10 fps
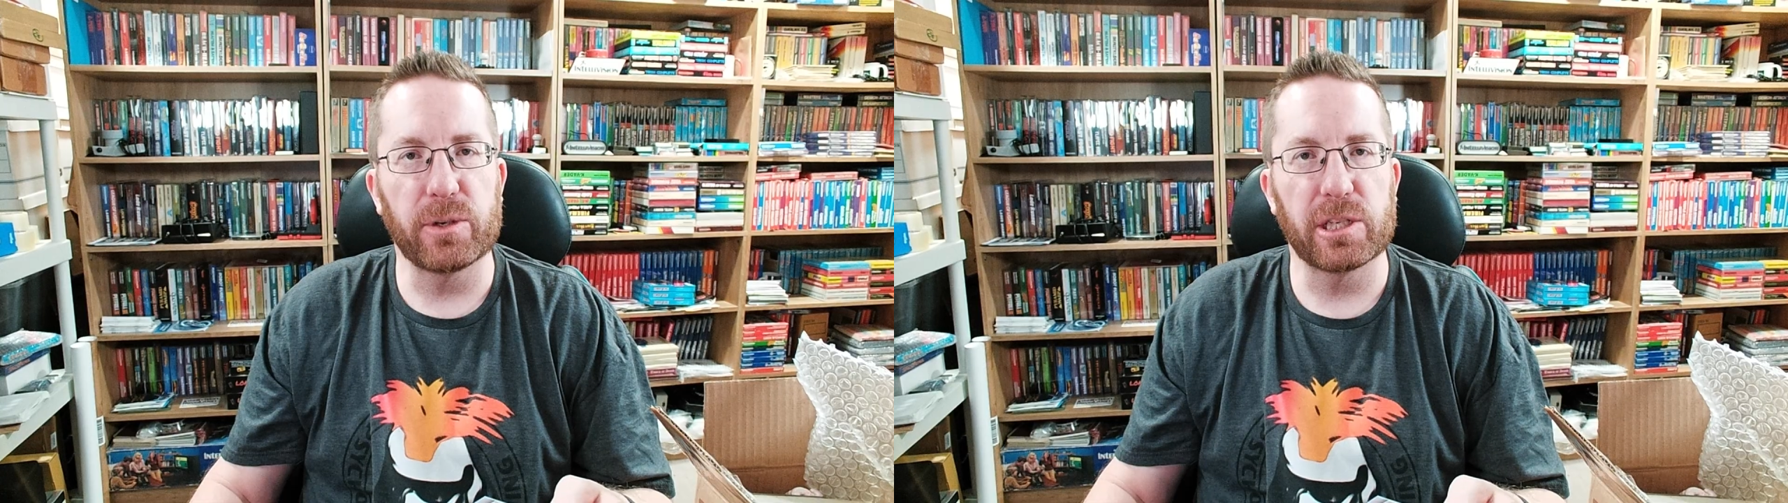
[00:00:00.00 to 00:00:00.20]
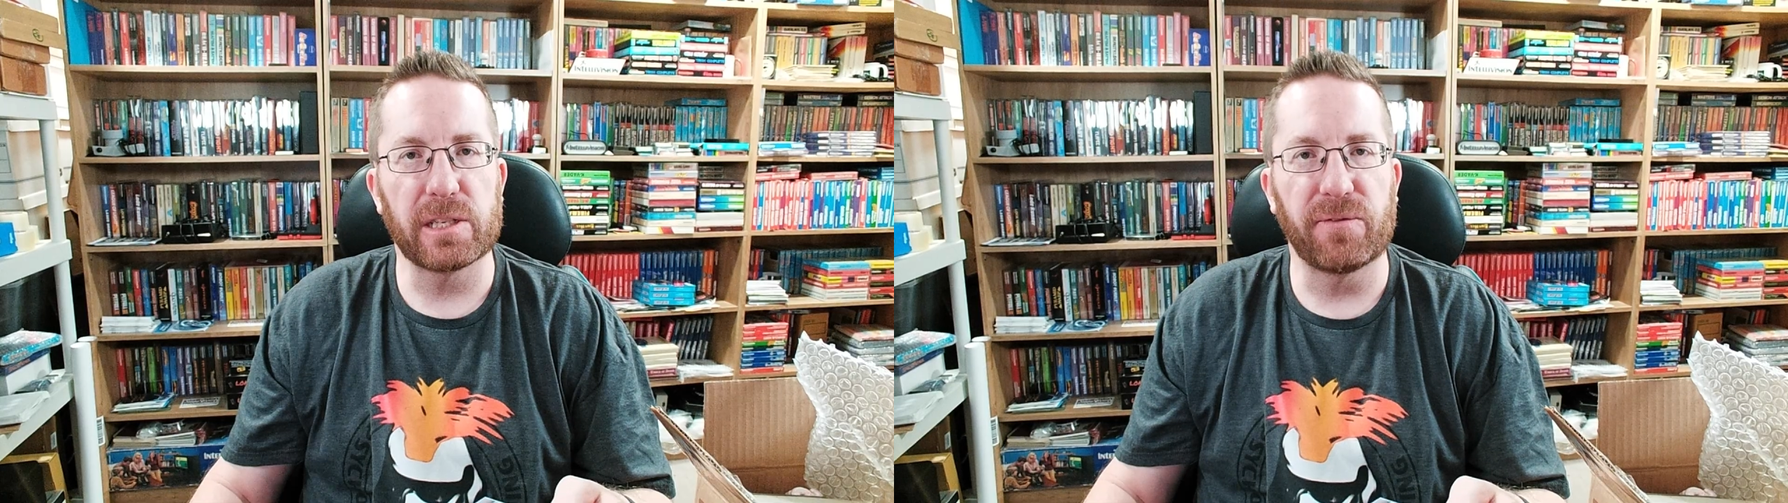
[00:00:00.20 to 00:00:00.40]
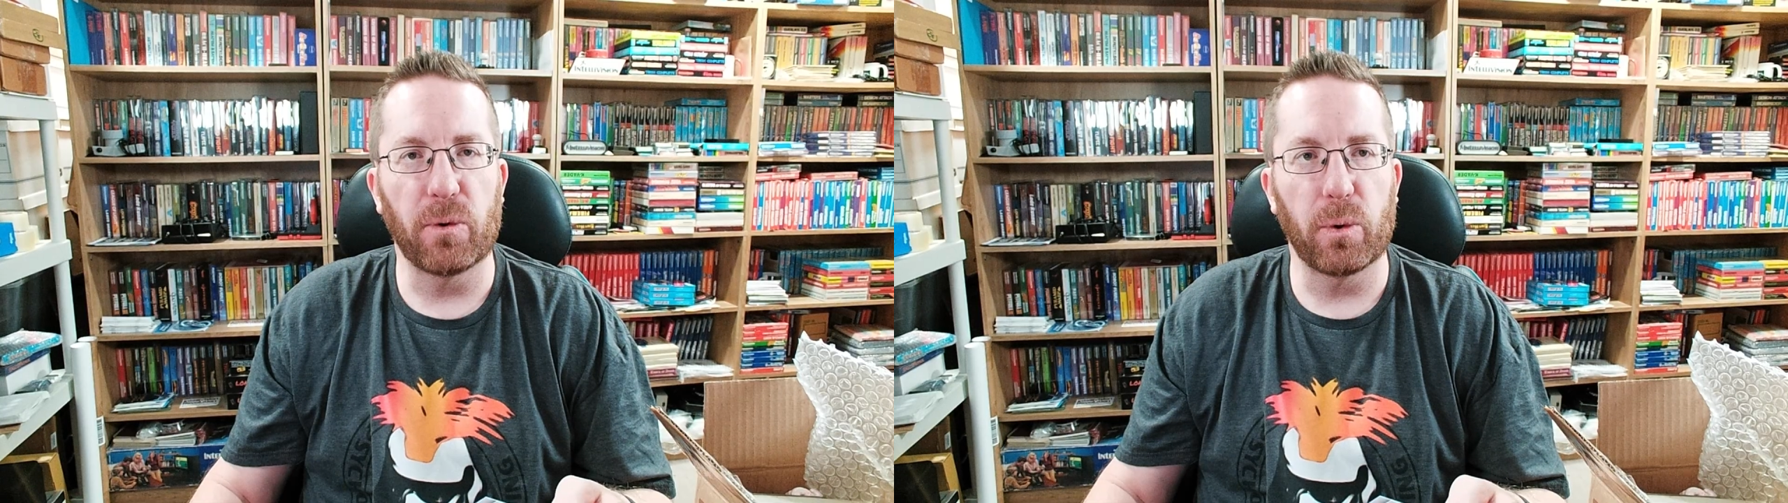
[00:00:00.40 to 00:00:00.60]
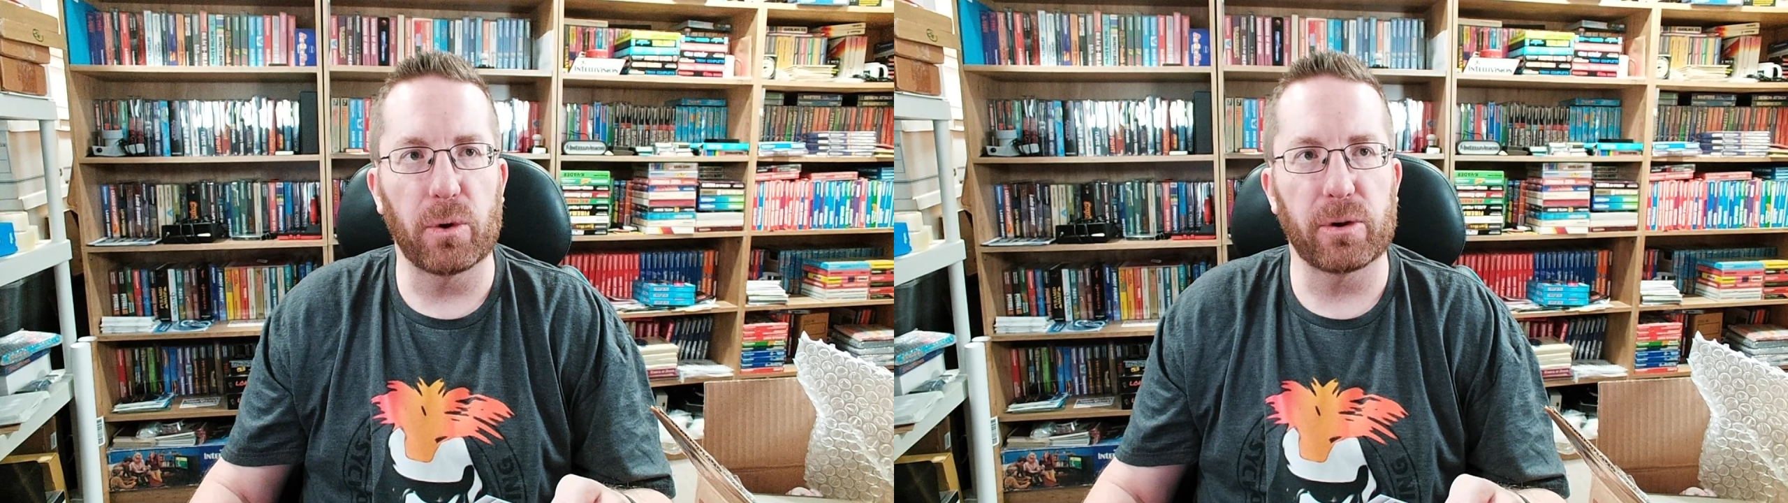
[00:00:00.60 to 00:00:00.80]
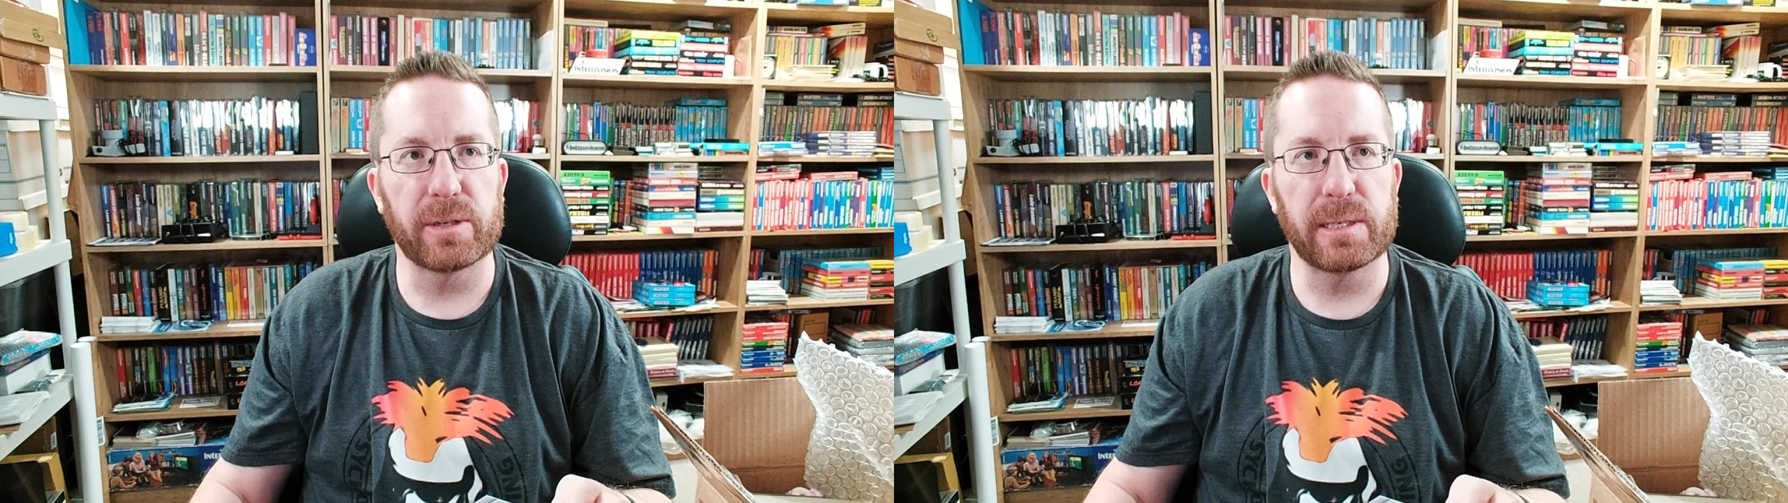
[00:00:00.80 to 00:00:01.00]
which is
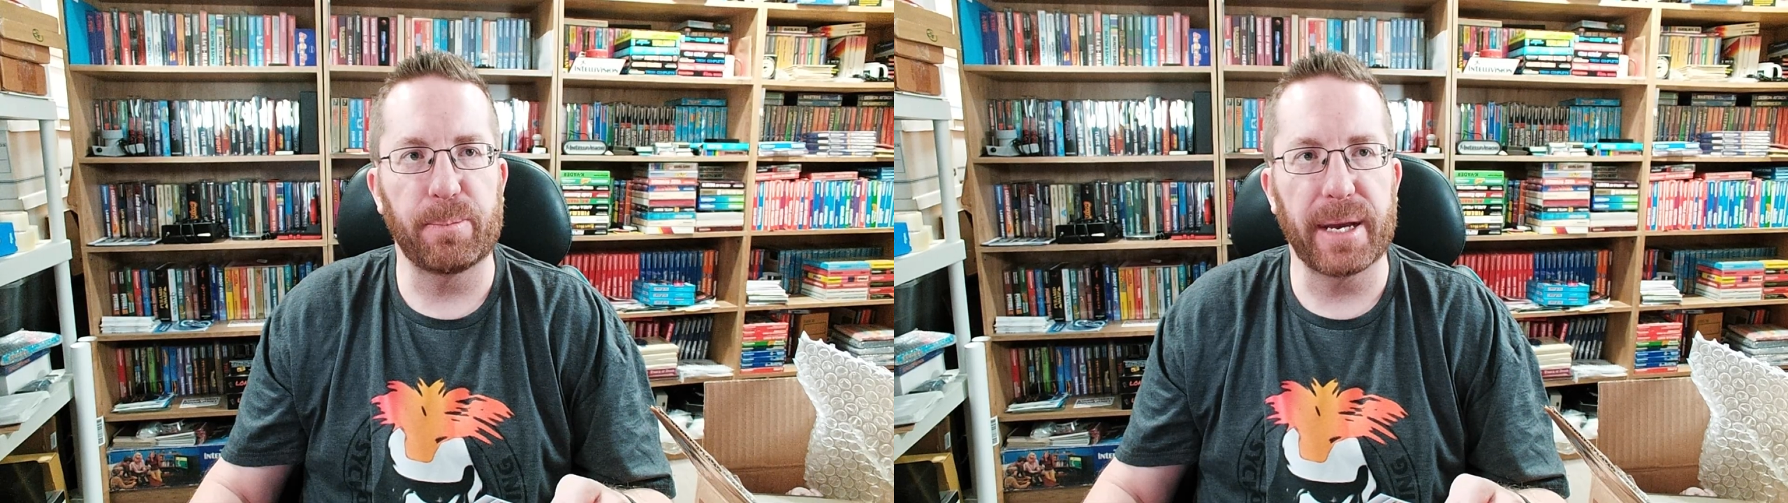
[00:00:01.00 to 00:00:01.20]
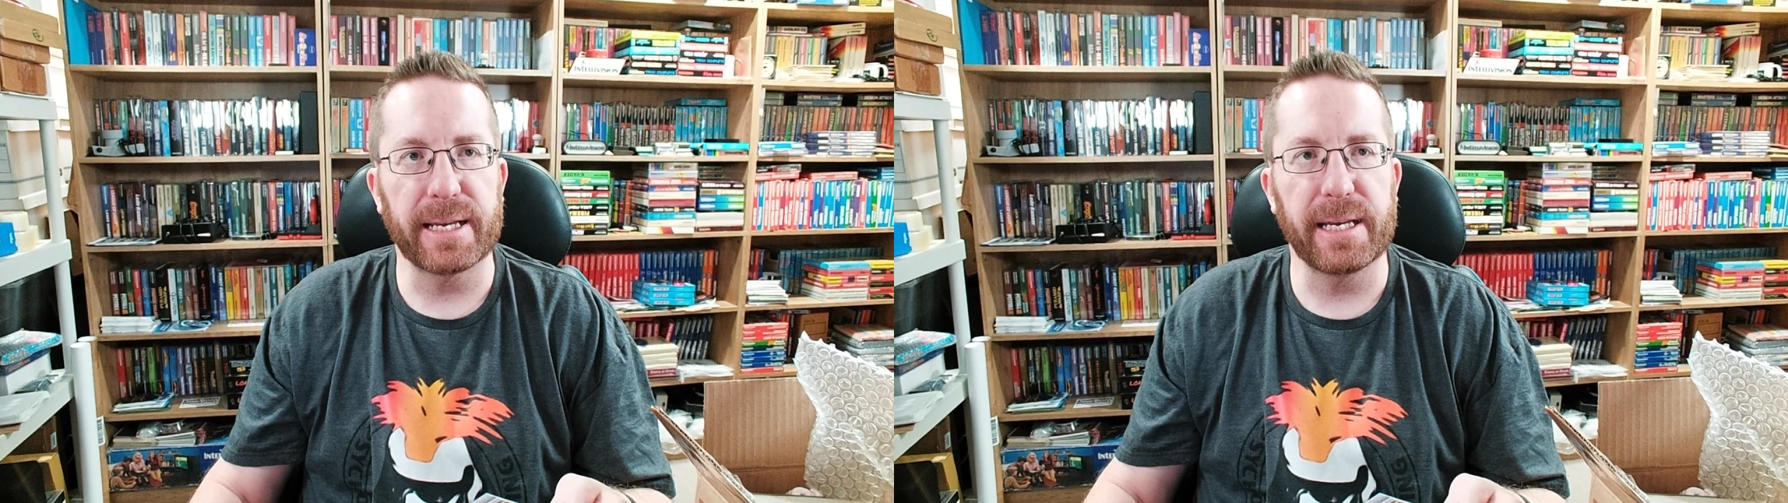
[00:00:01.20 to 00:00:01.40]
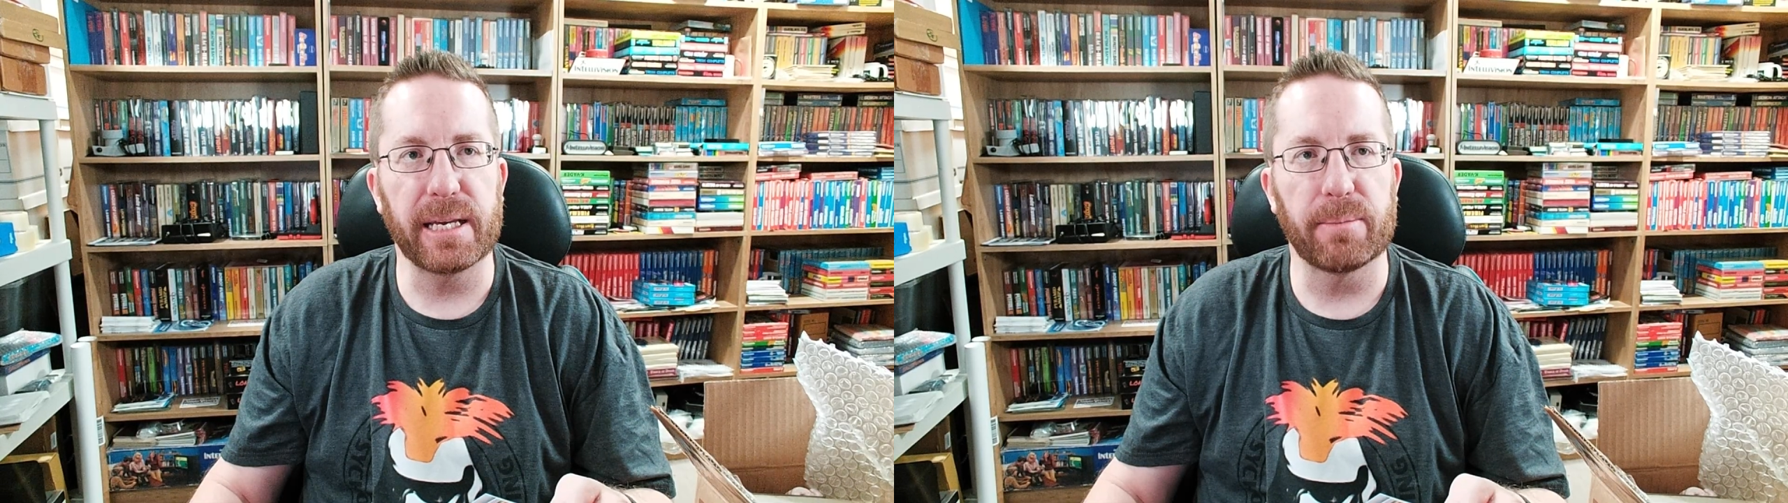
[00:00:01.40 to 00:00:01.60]
for specky